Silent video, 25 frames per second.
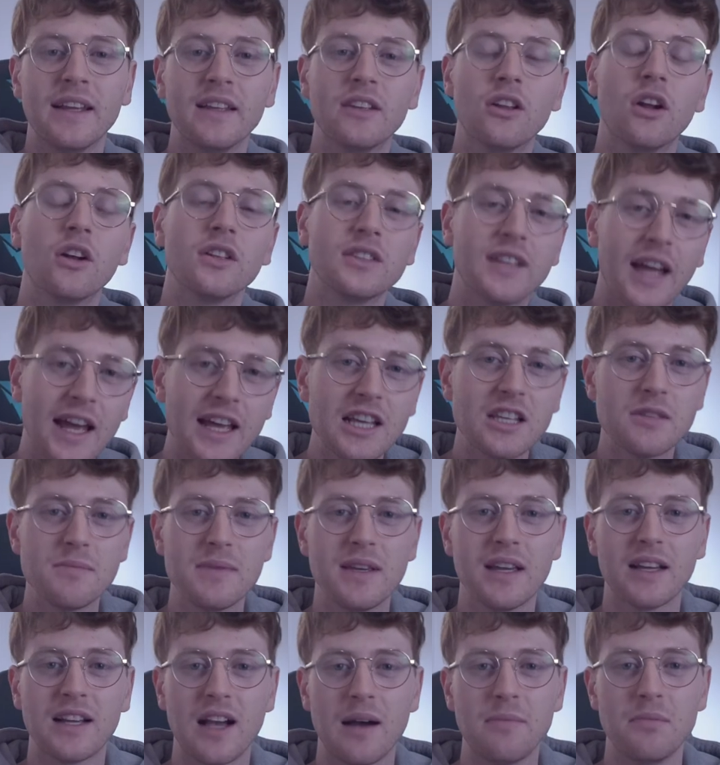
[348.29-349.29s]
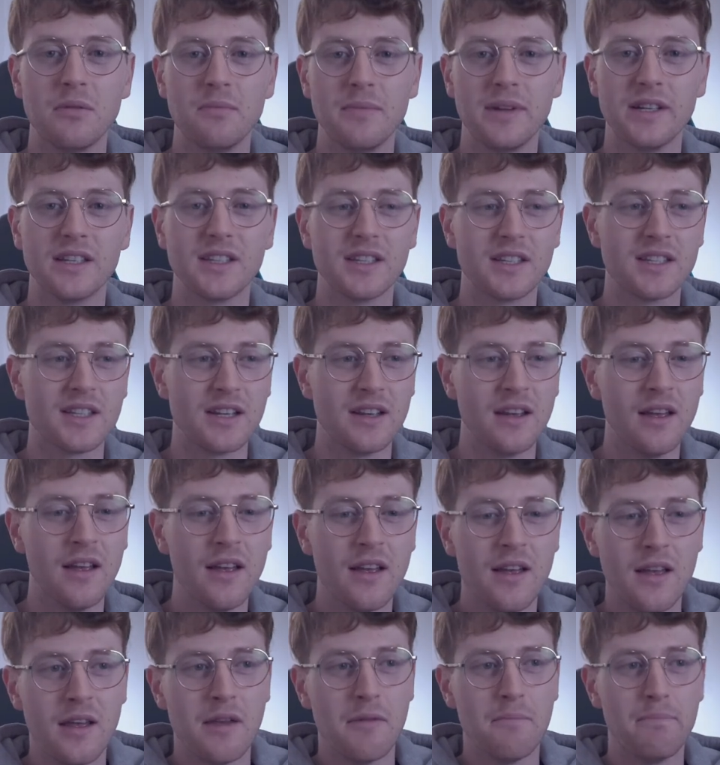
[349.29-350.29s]
You know, it takes me a couple minutes to
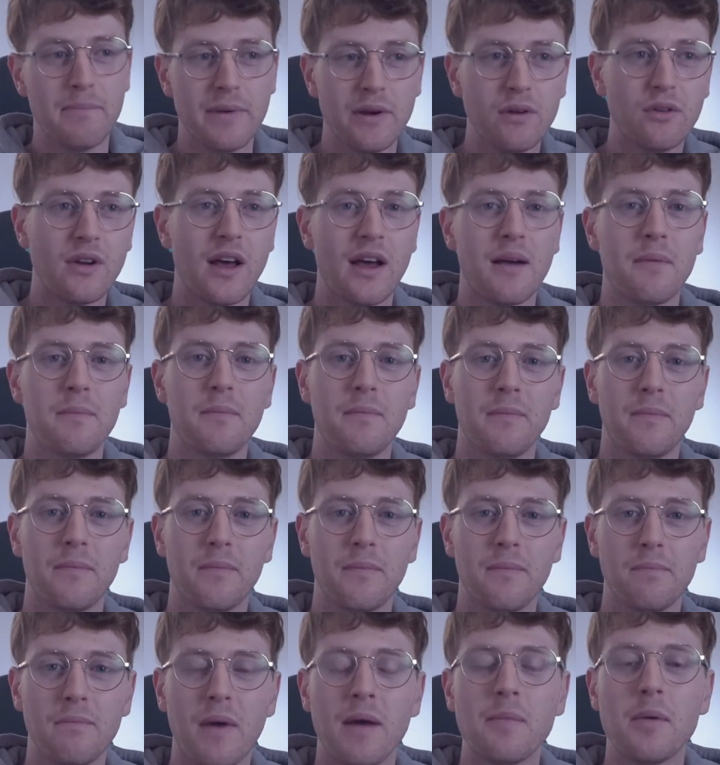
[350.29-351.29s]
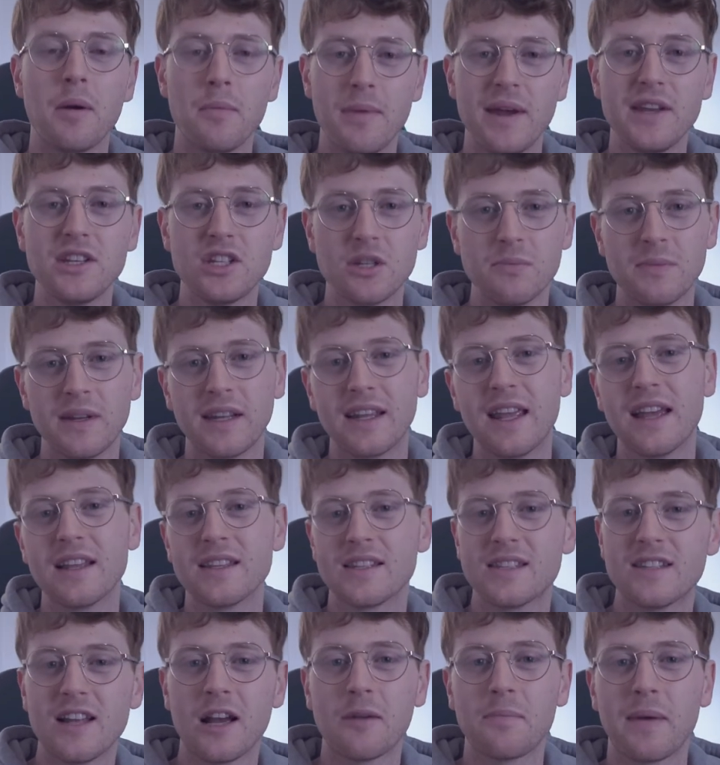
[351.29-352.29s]
build up my momentum to get
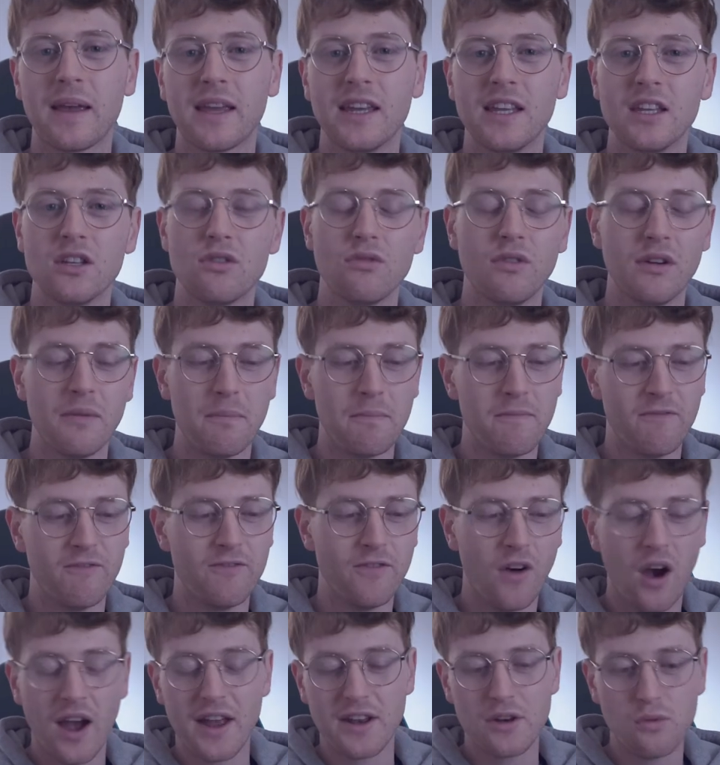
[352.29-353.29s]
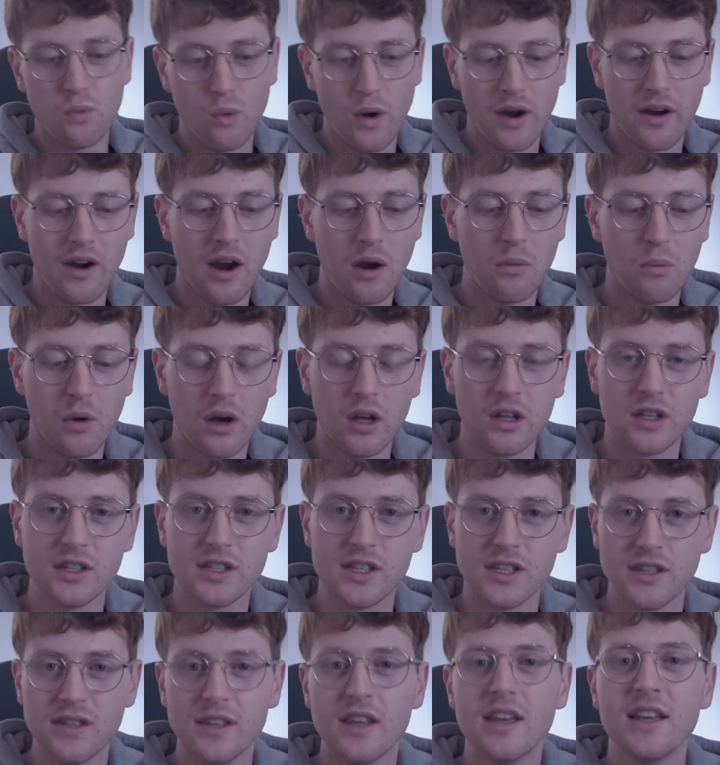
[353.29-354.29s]
stuff back into and find where I was
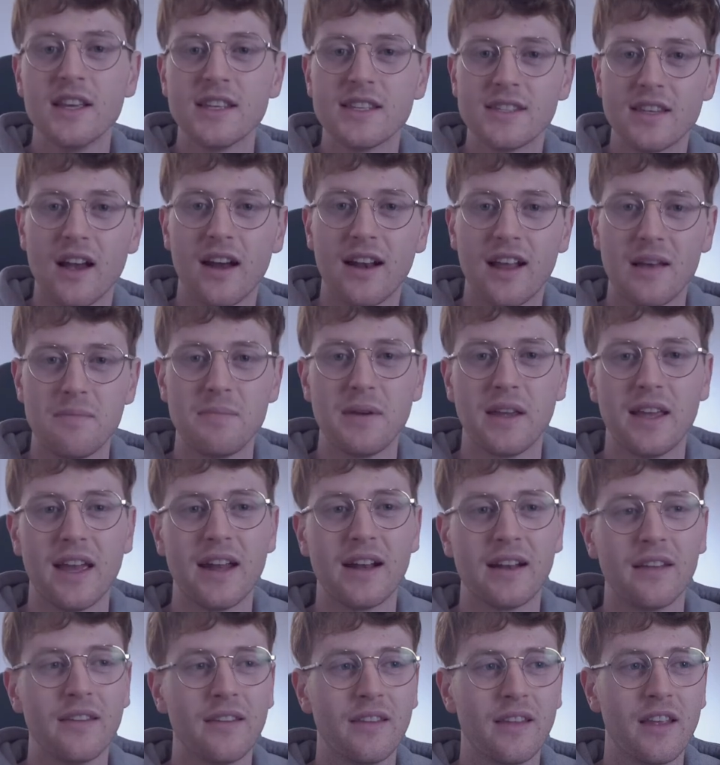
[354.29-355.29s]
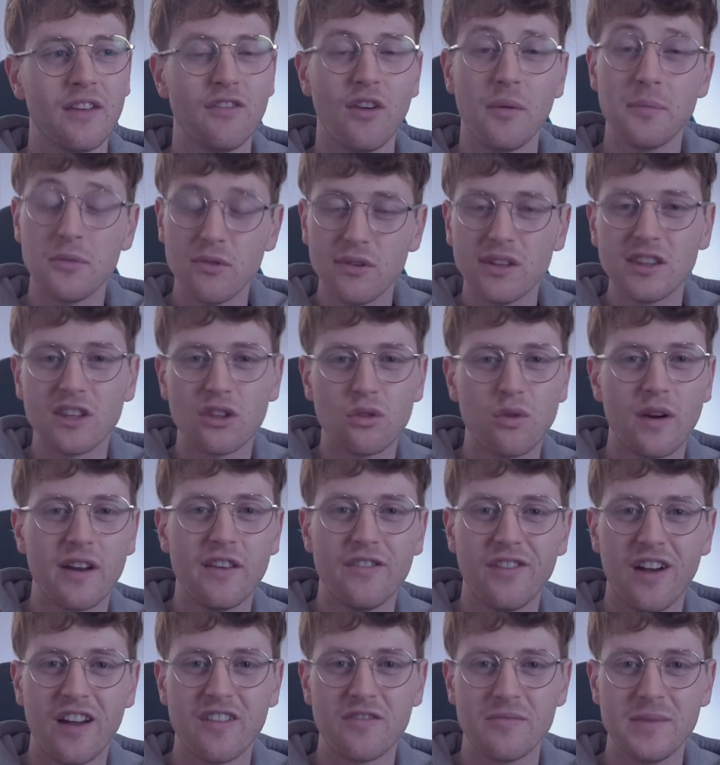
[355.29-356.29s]
and start up again. And if I'm doing the
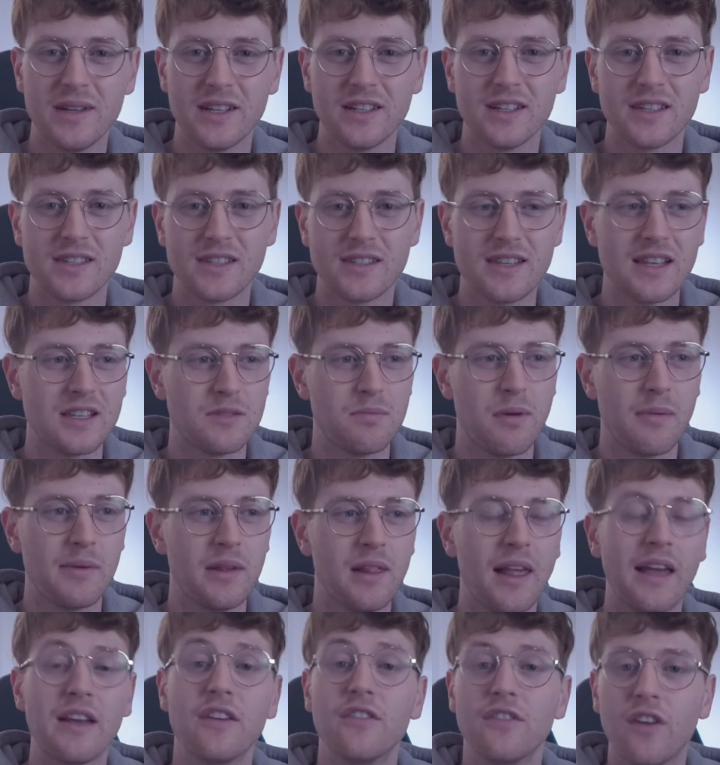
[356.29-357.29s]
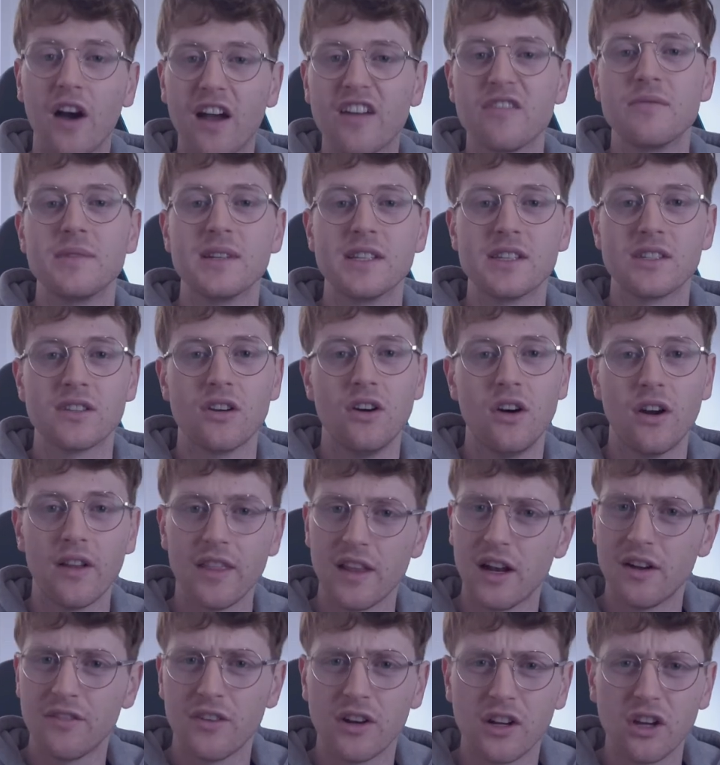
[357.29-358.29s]
25 minutes, that's probably like five minutes gone and
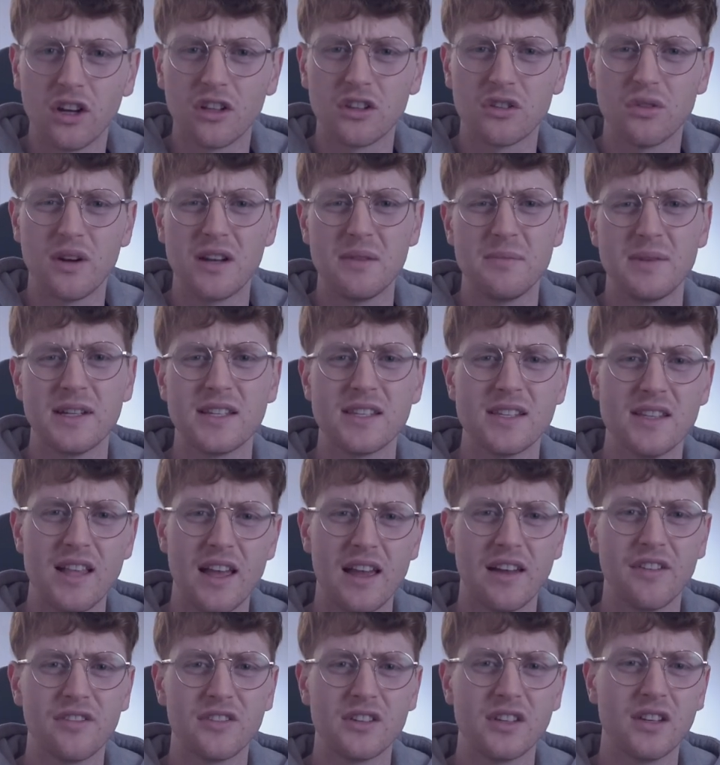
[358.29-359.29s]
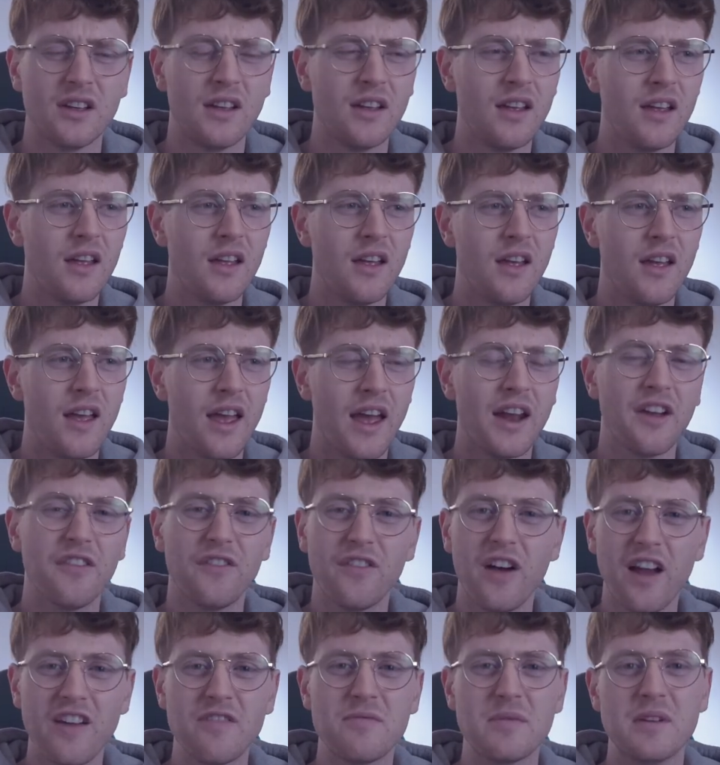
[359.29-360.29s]
then I've only got 20 minutes left and a
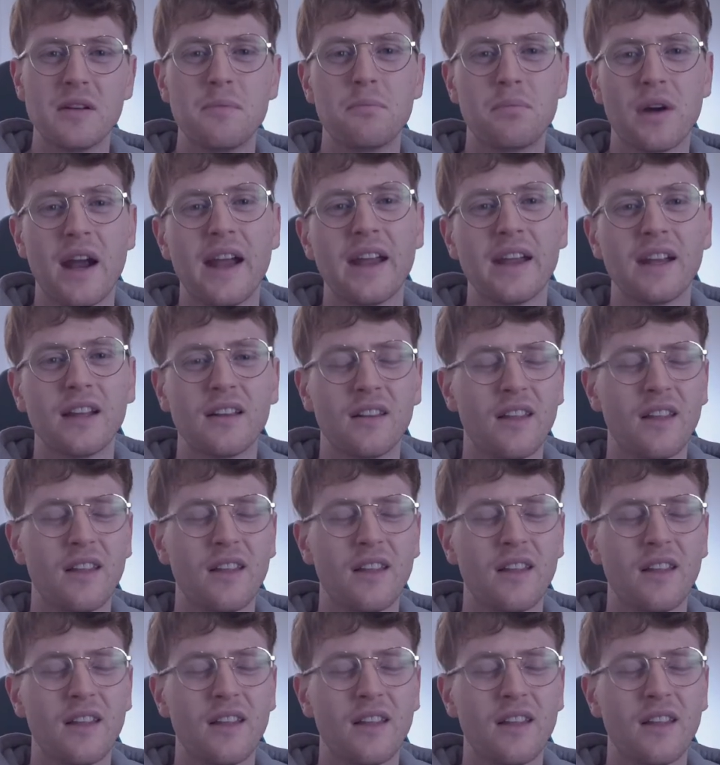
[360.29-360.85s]
five minute break.